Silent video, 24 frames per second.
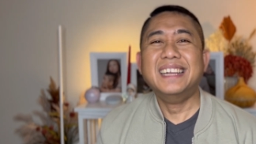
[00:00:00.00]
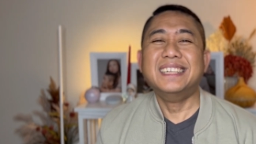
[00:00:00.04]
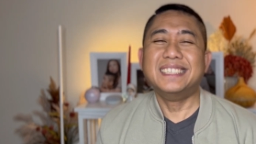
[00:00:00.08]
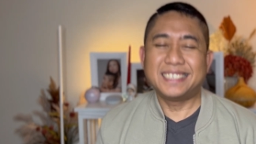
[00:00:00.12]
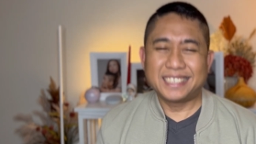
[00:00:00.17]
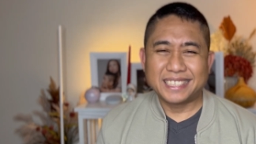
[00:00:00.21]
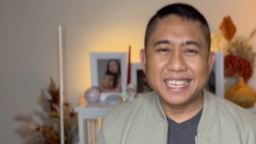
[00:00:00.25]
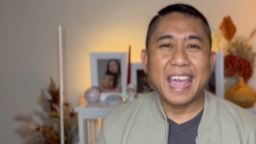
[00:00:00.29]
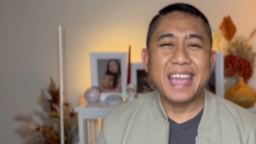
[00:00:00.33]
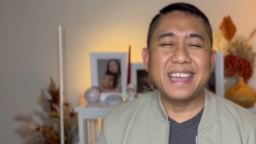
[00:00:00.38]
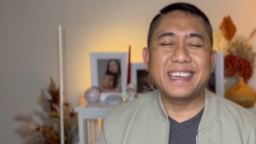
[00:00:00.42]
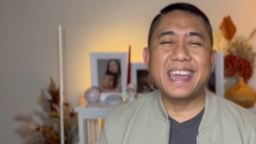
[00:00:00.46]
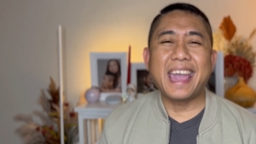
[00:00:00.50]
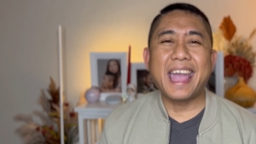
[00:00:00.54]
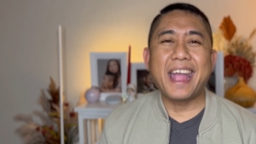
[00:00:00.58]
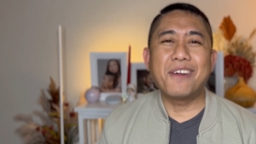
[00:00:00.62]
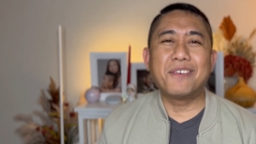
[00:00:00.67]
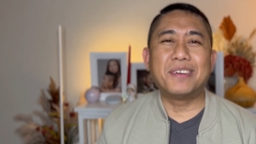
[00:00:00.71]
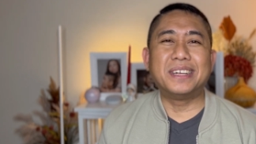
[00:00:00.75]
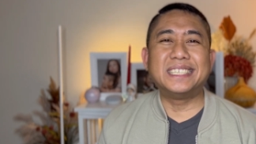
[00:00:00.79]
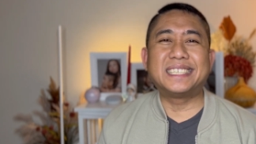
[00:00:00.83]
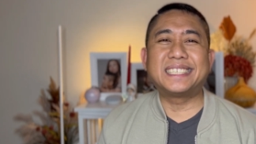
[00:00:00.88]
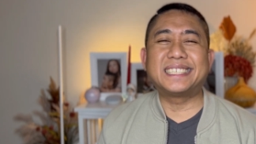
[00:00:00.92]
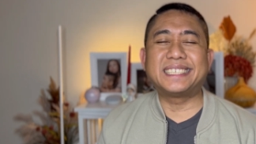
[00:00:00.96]
Take
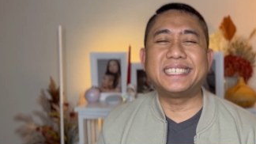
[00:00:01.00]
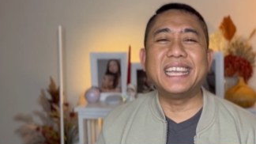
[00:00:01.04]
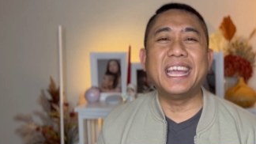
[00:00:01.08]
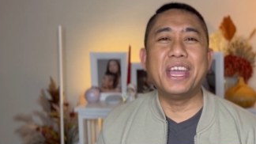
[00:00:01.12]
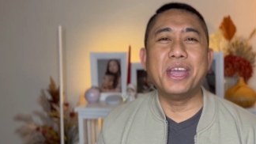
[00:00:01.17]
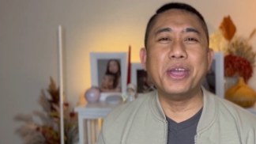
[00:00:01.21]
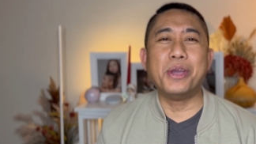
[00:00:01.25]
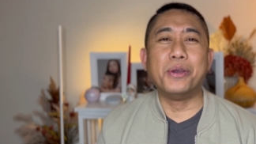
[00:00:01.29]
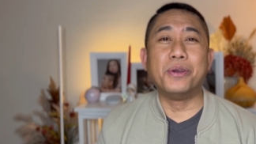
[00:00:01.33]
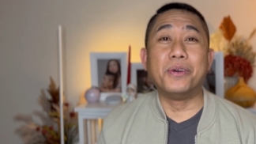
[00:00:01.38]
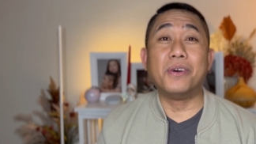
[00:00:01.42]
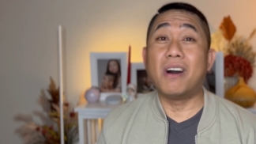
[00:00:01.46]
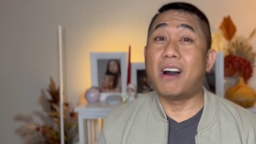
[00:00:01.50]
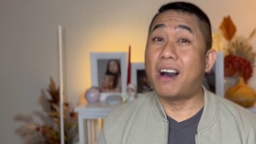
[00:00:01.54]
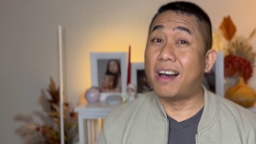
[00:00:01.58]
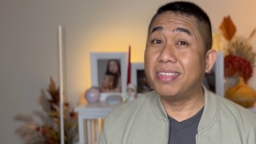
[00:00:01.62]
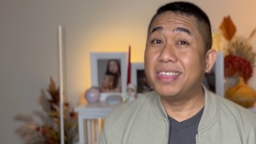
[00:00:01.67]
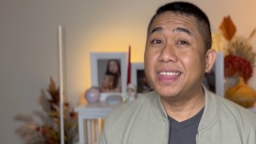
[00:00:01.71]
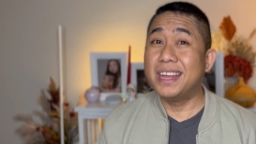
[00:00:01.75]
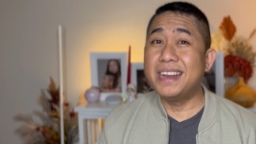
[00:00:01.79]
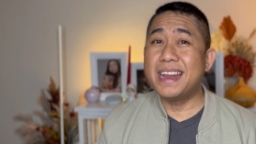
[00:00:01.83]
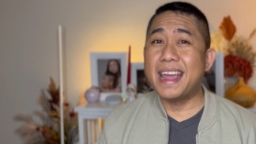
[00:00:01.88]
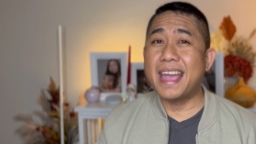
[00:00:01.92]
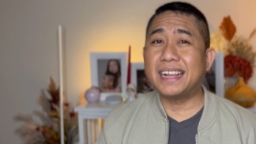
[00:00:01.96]
care and see you on
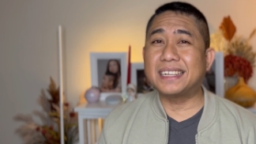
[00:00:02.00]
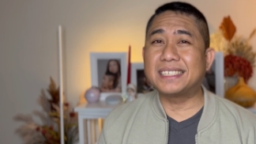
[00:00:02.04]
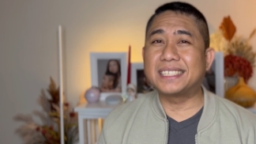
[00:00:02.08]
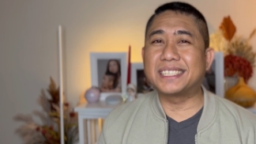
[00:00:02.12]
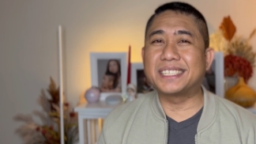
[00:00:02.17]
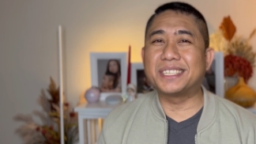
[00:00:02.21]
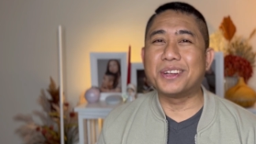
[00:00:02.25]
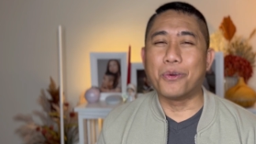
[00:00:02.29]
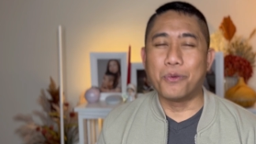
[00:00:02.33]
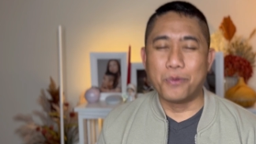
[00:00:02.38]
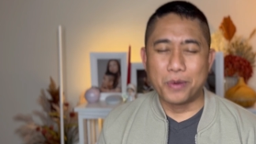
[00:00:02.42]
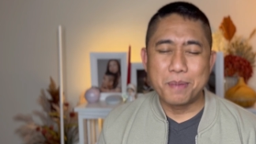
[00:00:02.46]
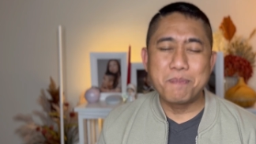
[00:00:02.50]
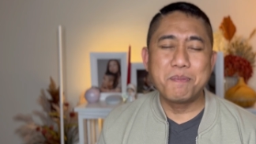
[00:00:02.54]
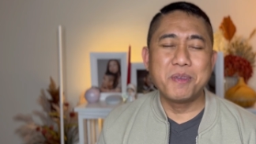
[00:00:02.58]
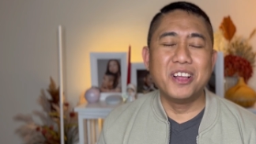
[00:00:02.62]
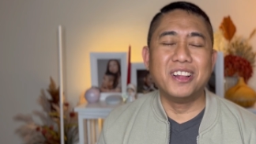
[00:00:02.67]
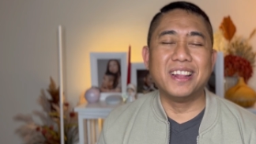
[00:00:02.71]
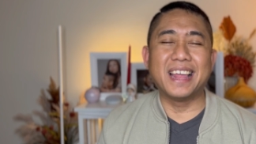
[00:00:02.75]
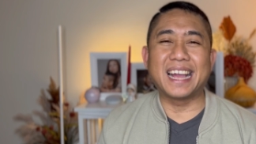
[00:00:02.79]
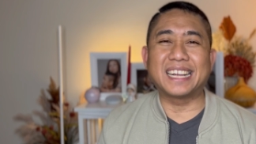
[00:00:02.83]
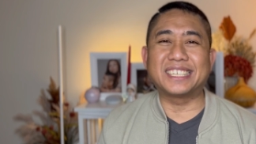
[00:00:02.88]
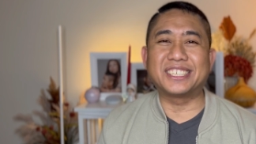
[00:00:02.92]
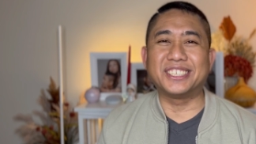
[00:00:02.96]
the next
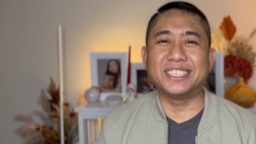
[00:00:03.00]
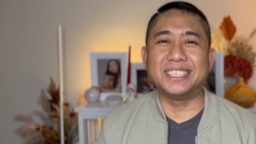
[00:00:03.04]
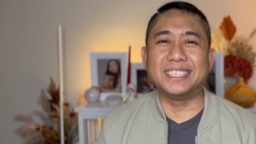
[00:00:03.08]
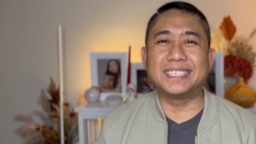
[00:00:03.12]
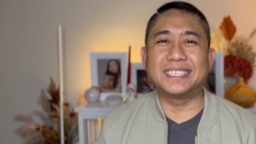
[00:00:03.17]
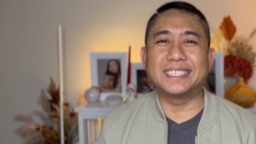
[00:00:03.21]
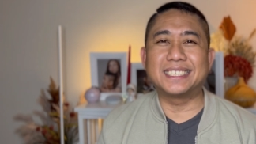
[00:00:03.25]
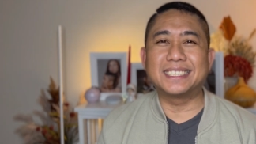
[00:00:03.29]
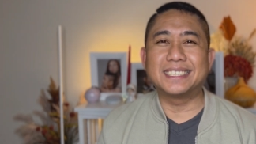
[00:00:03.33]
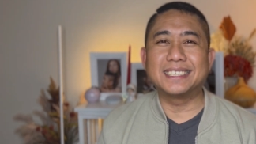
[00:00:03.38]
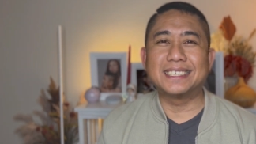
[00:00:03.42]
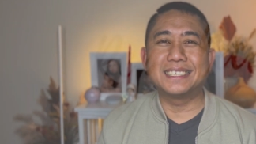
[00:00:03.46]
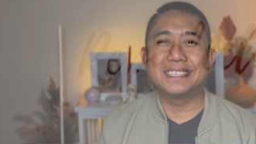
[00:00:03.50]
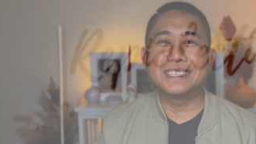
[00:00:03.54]
Repiolections.